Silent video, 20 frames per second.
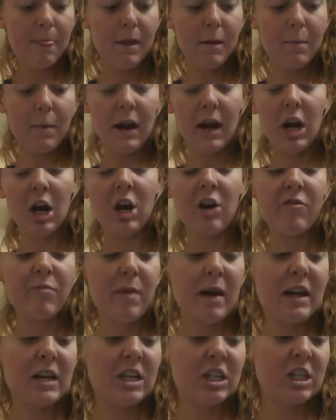the pair of
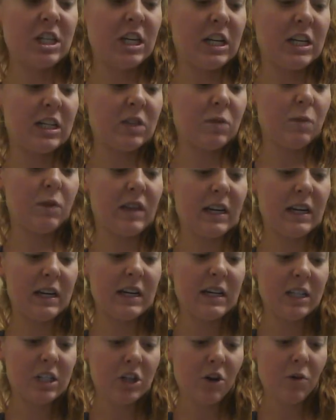beta sheets within
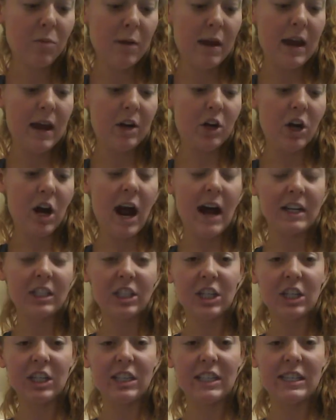each domain are
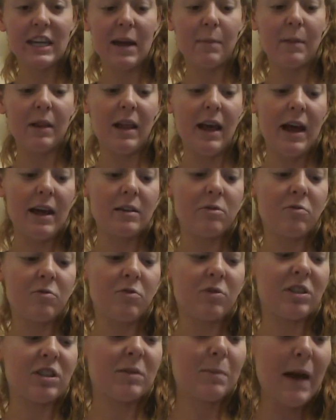actually stabilized with
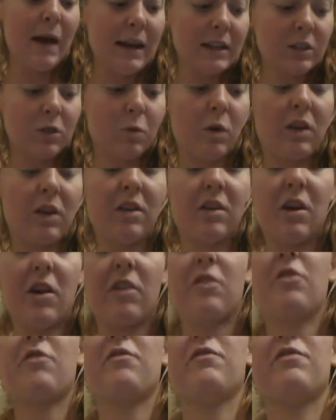respect to one
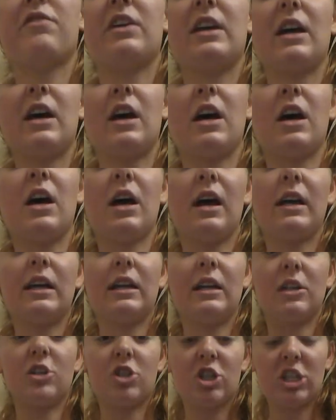another via
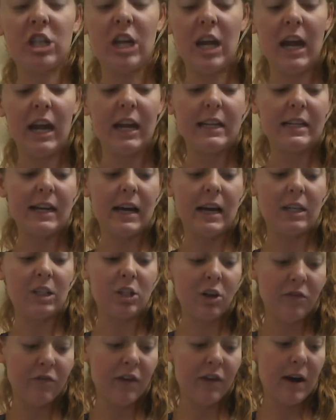interchain
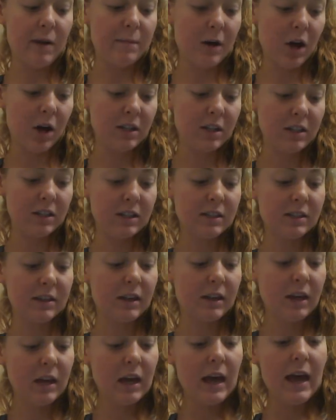disulfide bonds.
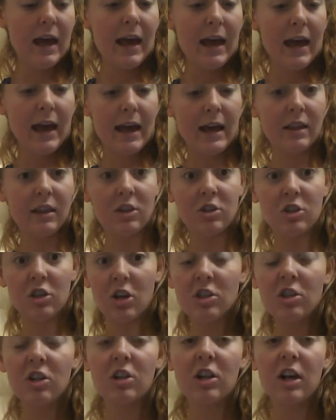And there's
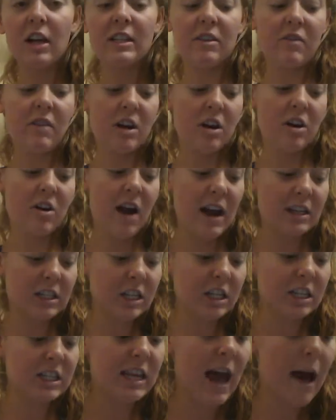also lots of
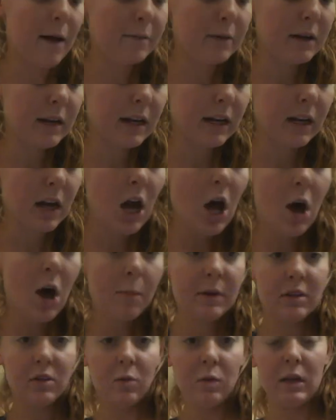interactions happening
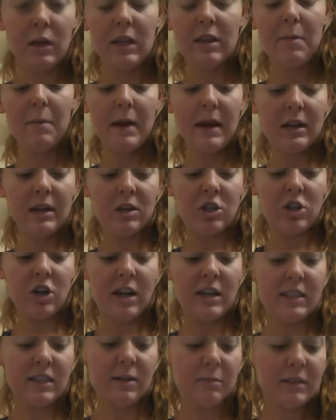between the beta
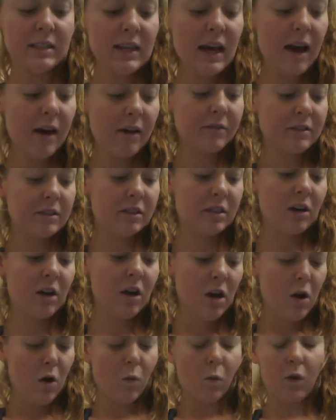strands themselves.
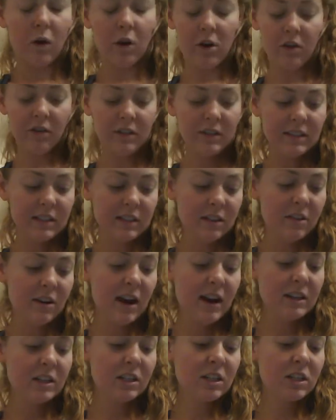What are these
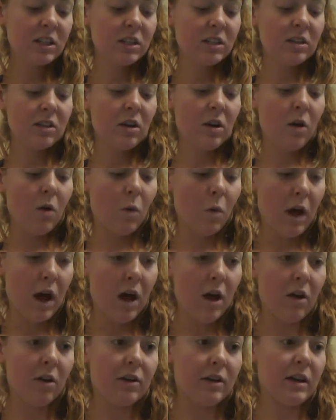interactions?
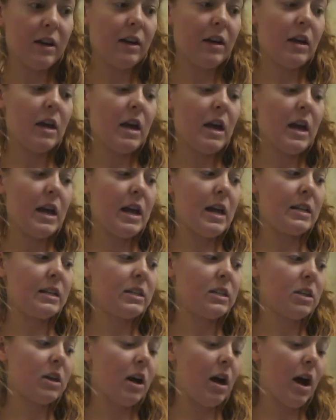Well,
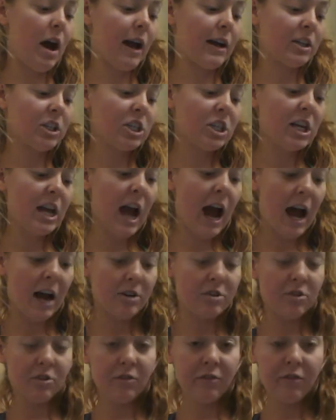it's actually
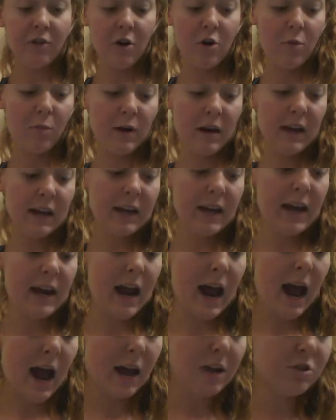hydrophobic and
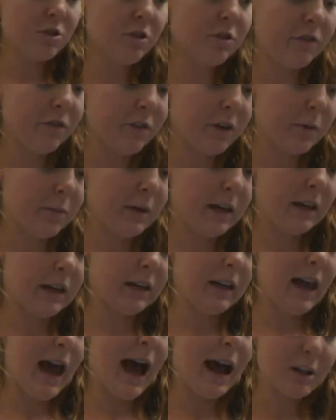
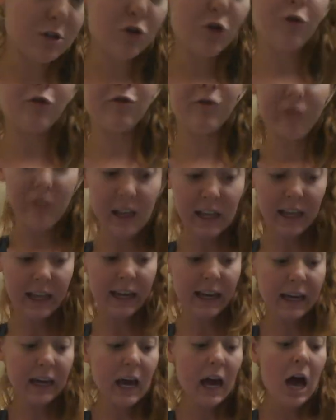hydrophilic
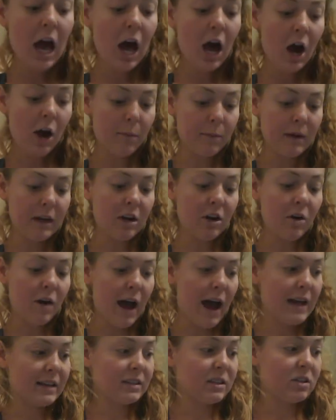amino
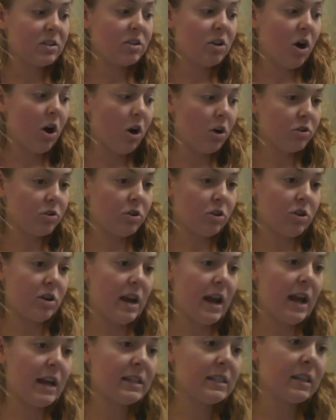acids
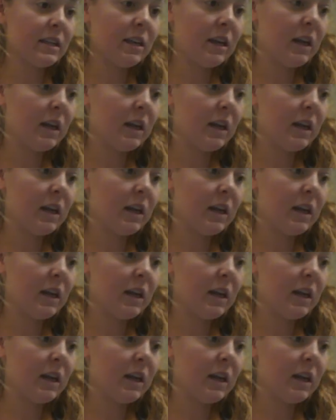alternate.